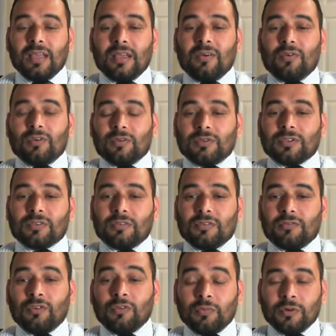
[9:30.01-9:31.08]
or remission of
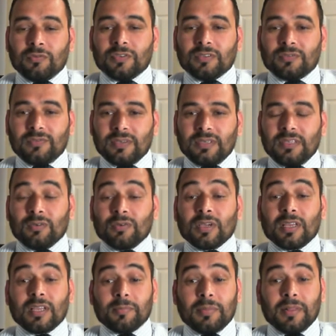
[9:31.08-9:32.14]
Home Office fee, you
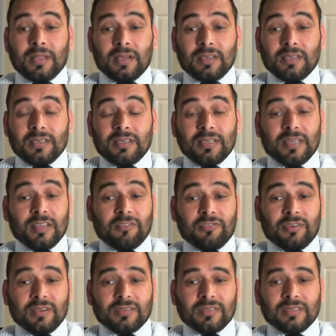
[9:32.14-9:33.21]
can apply in
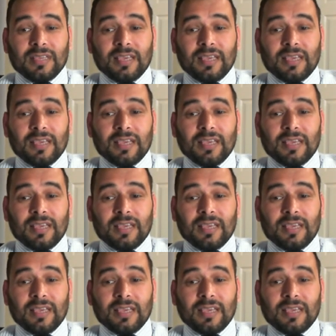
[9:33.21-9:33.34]
advance.